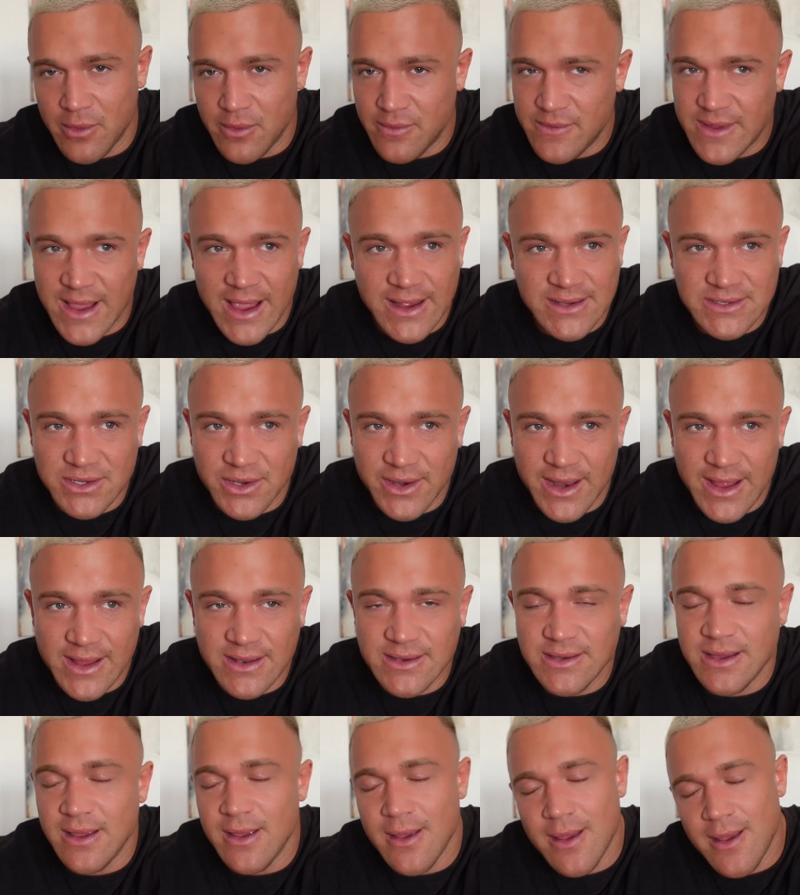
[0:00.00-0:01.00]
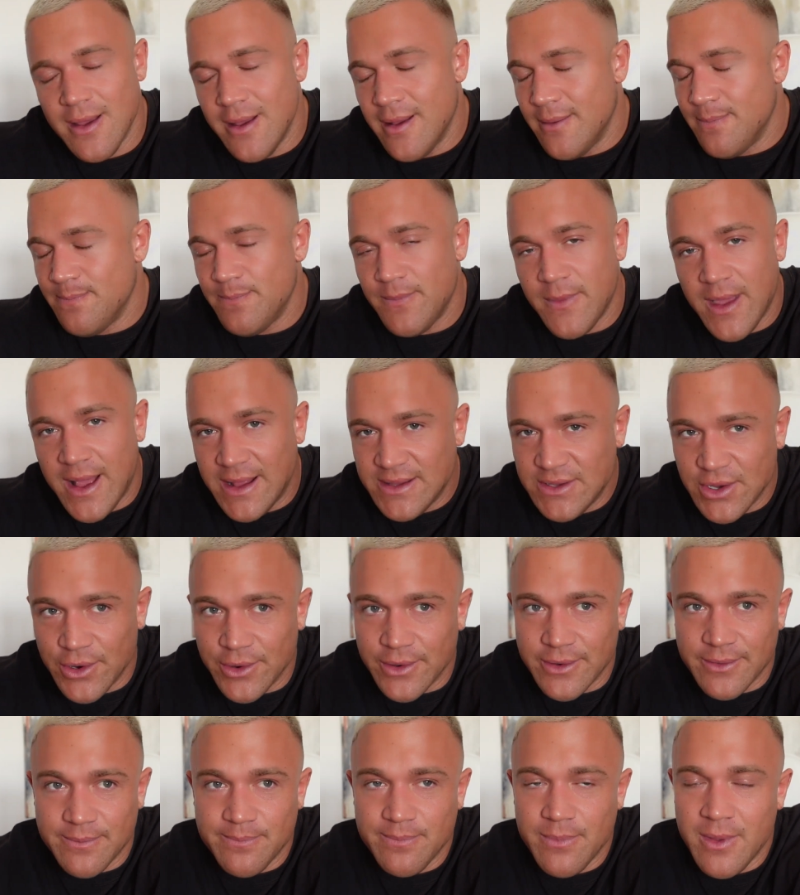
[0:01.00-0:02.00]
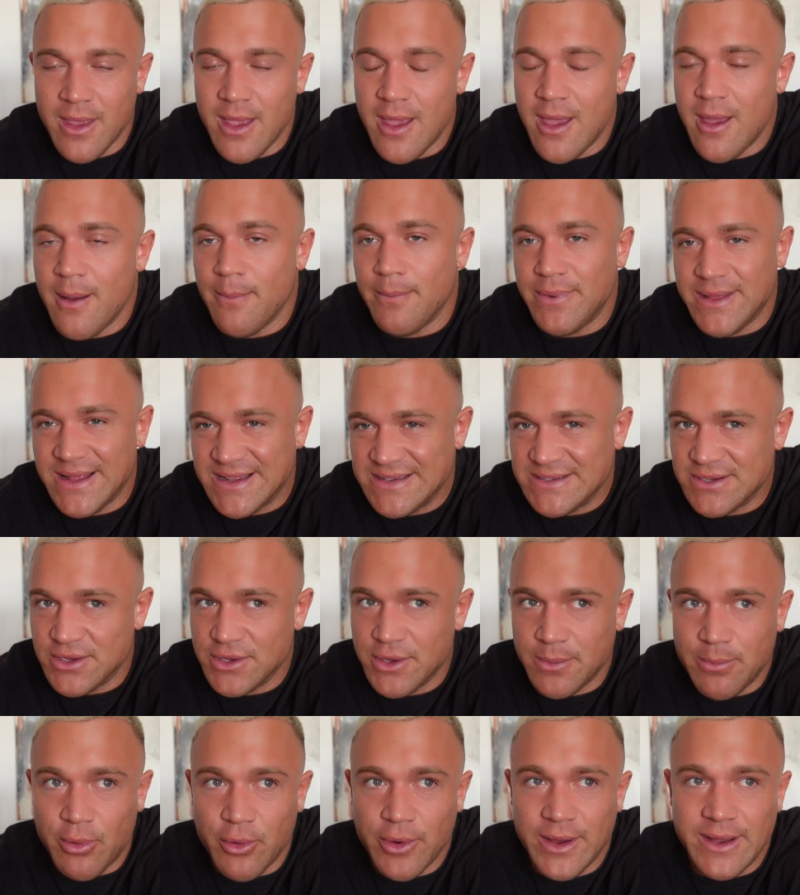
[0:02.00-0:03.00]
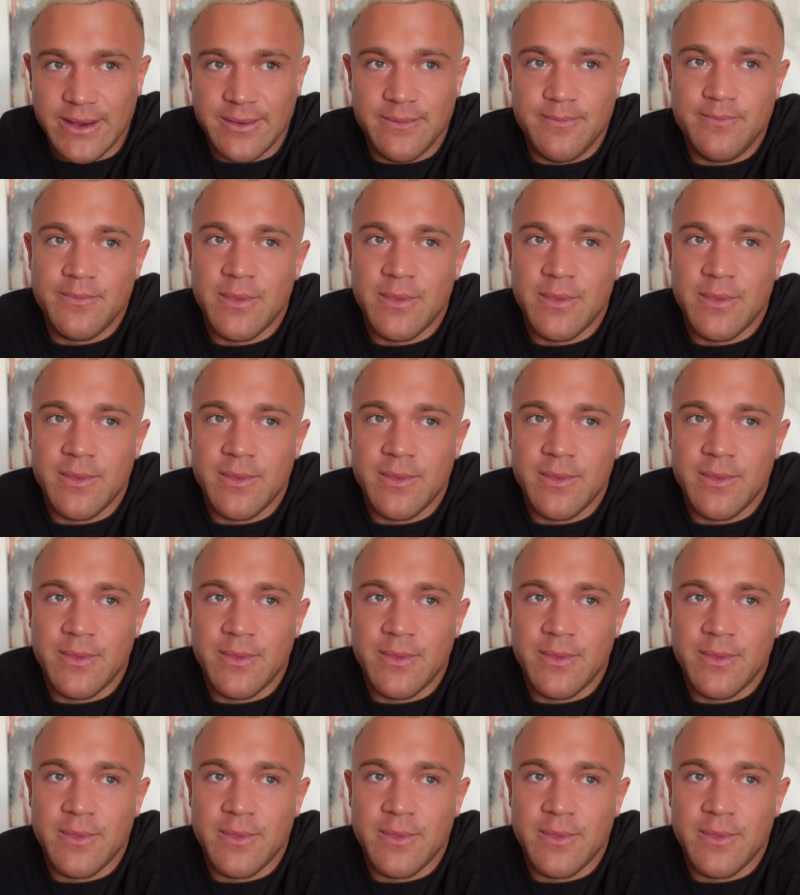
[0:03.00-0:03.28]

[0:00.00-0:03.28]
days on end? I don't, but that's not the point.